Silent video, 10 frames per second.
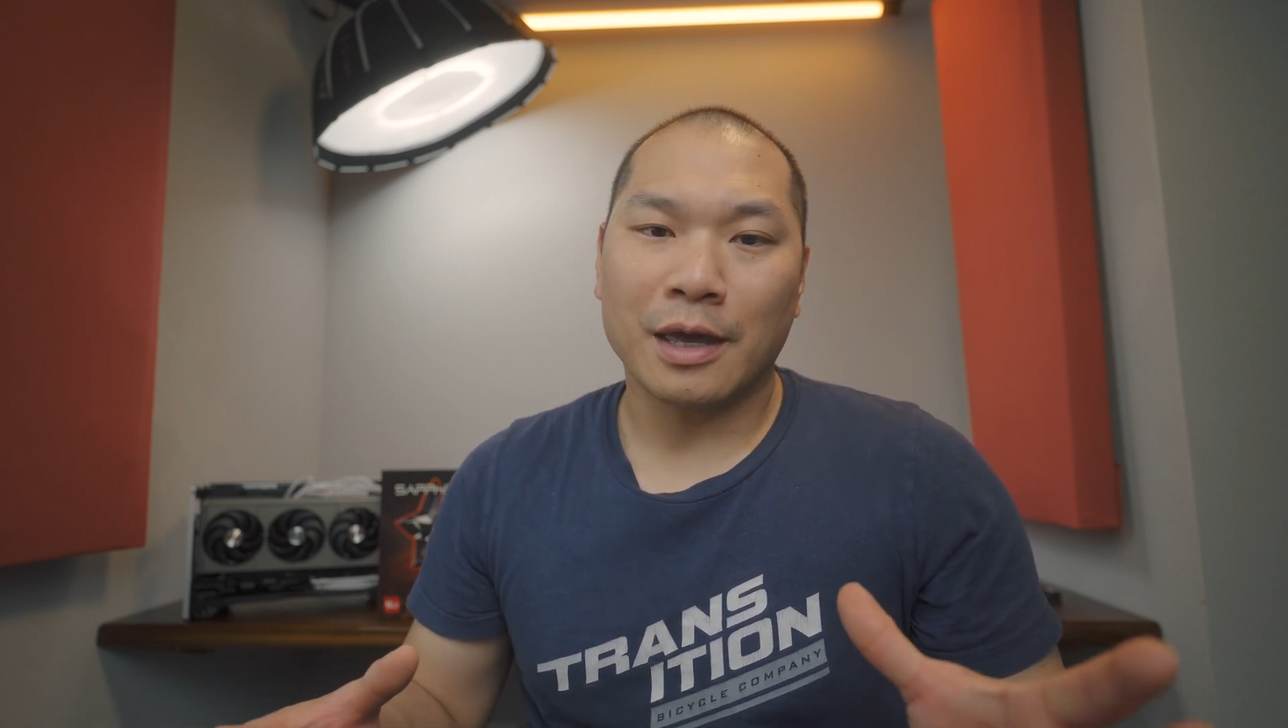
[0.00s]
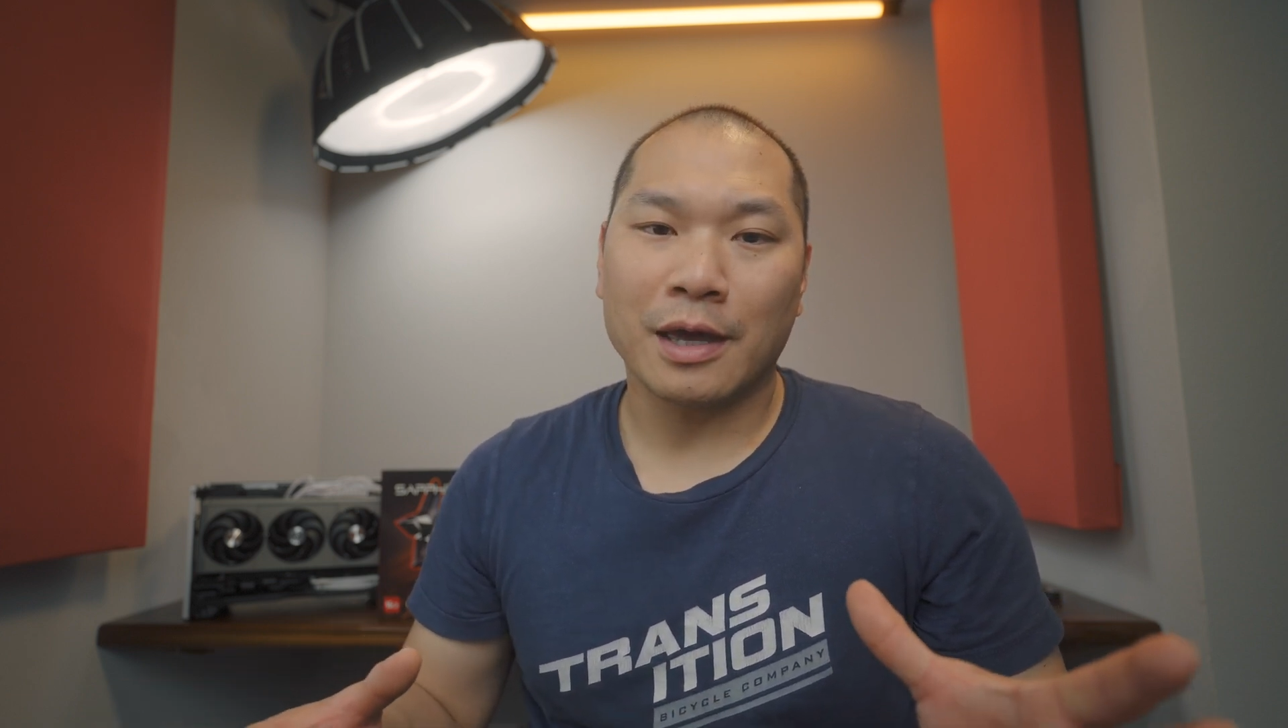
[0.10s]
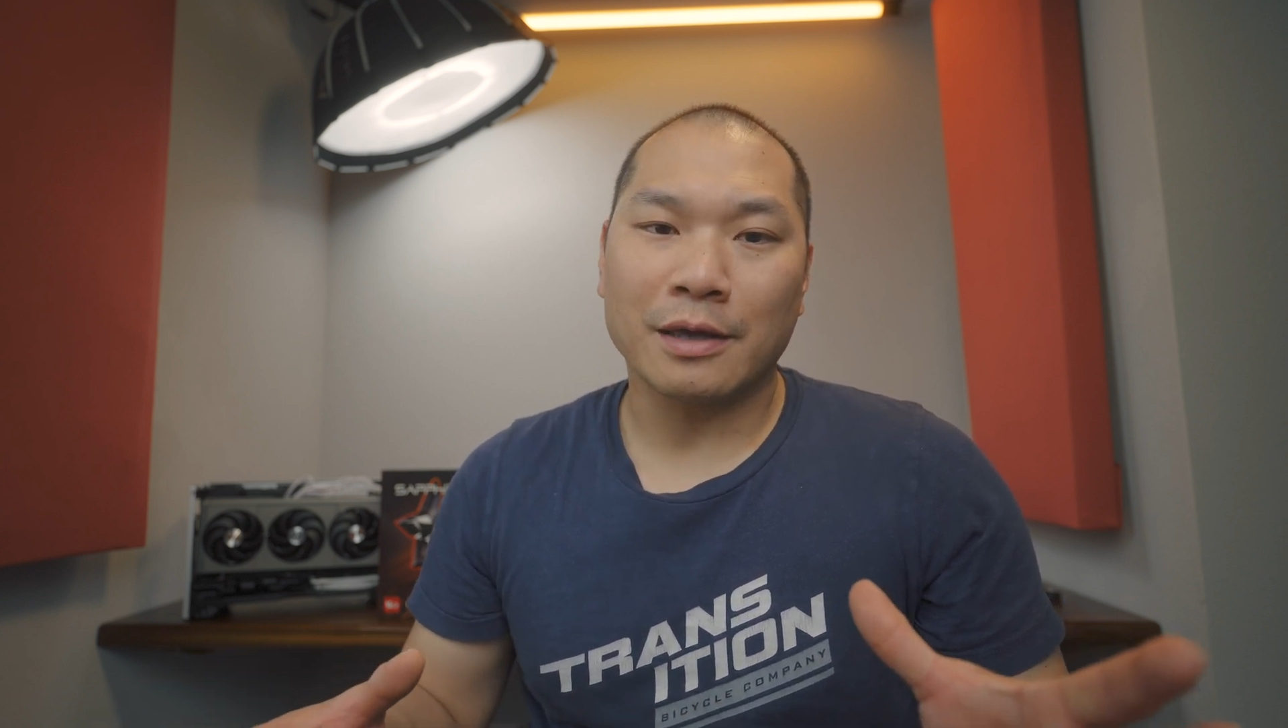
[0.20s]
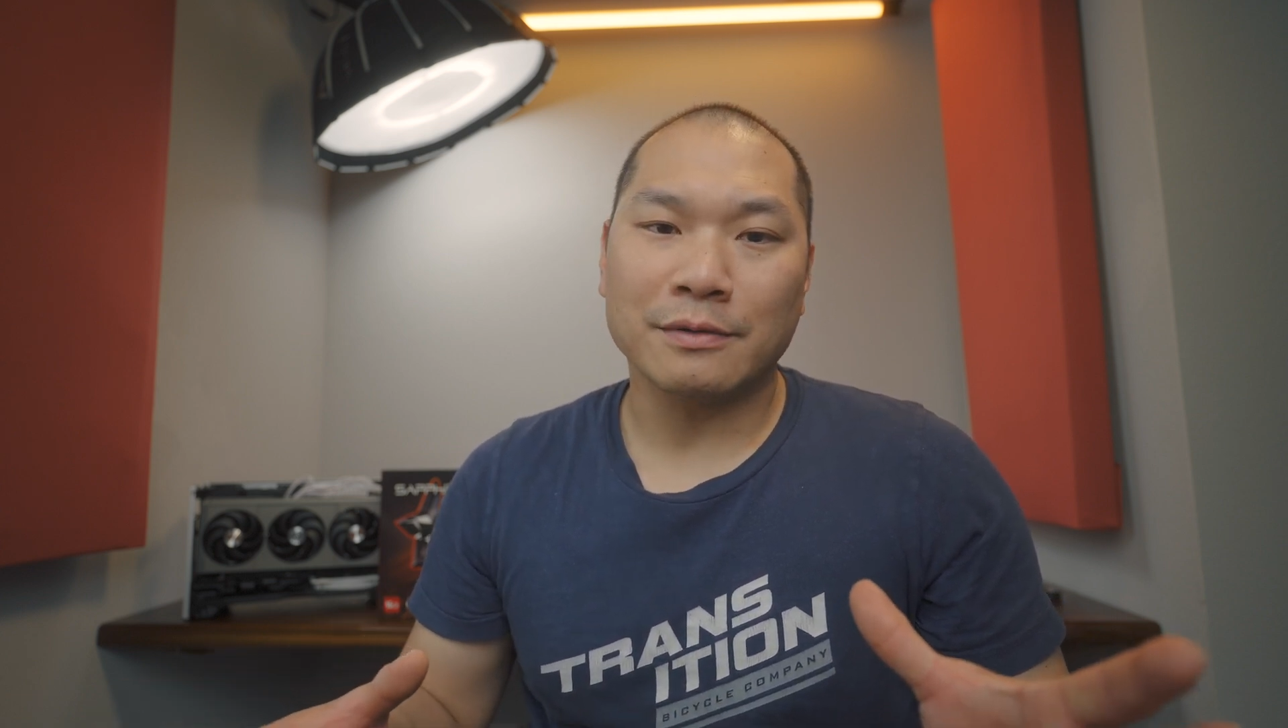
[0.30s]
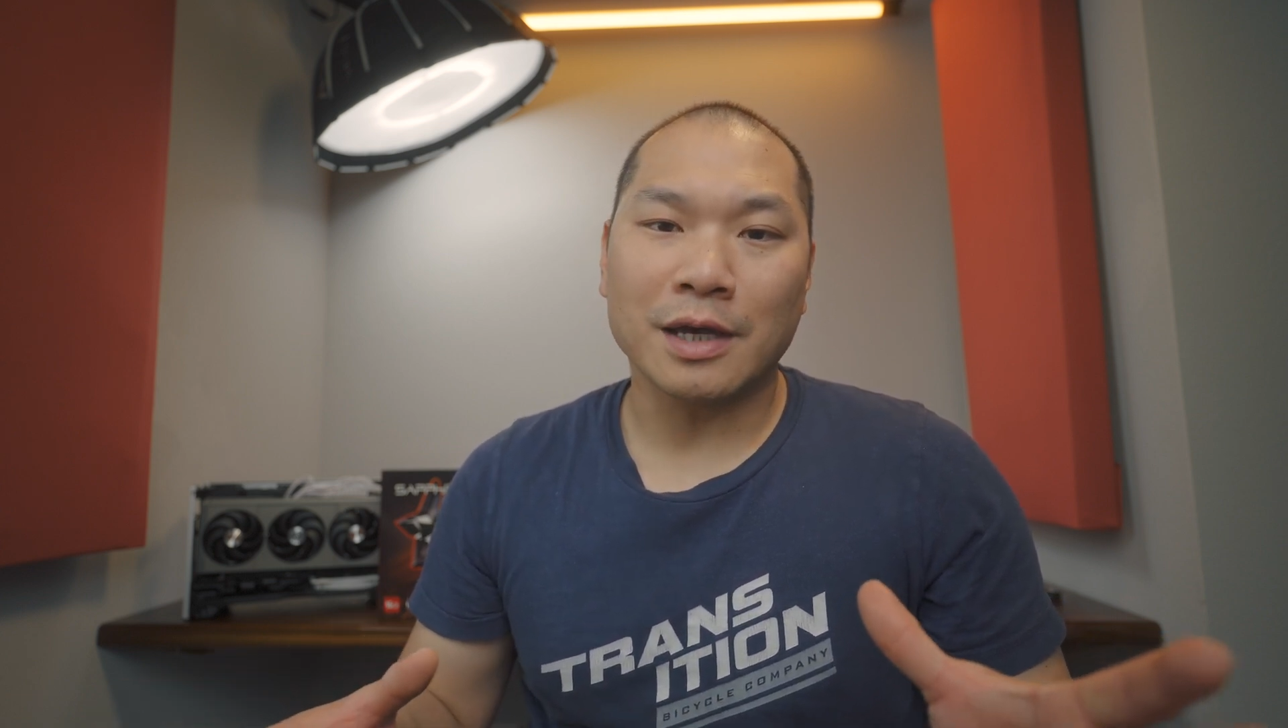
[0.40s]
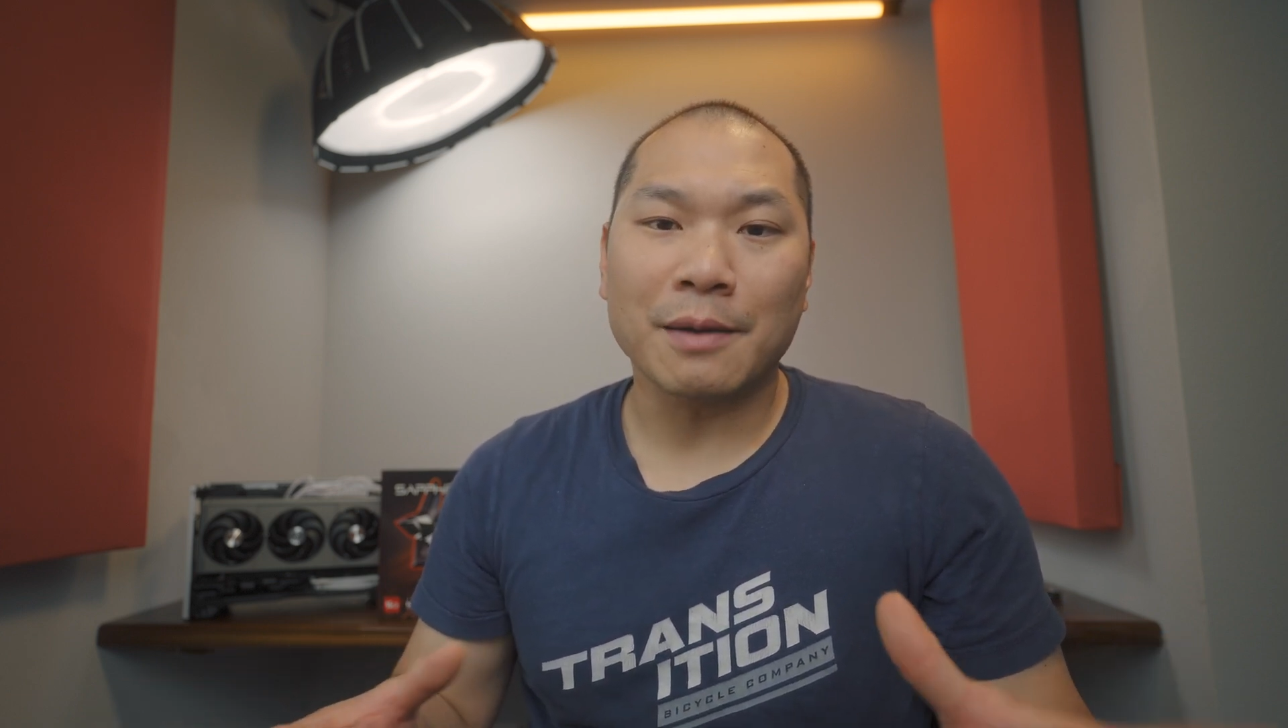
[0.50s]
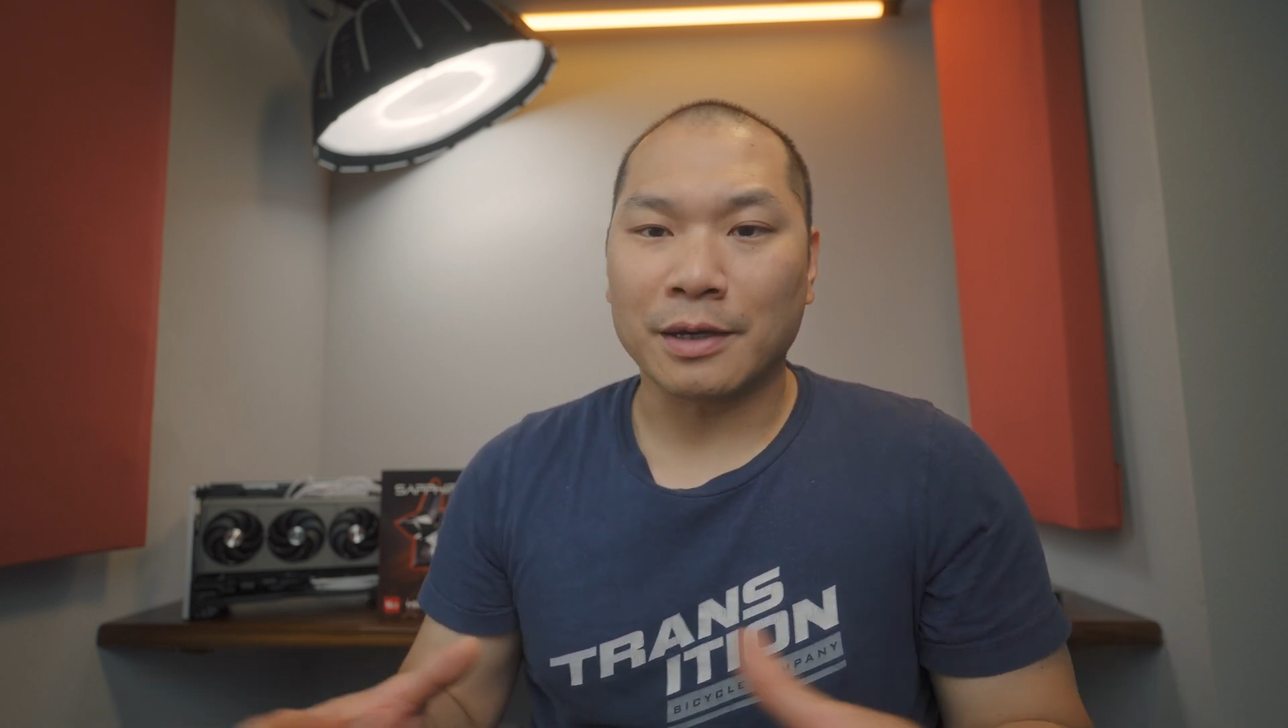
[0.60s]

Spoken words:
And yeah,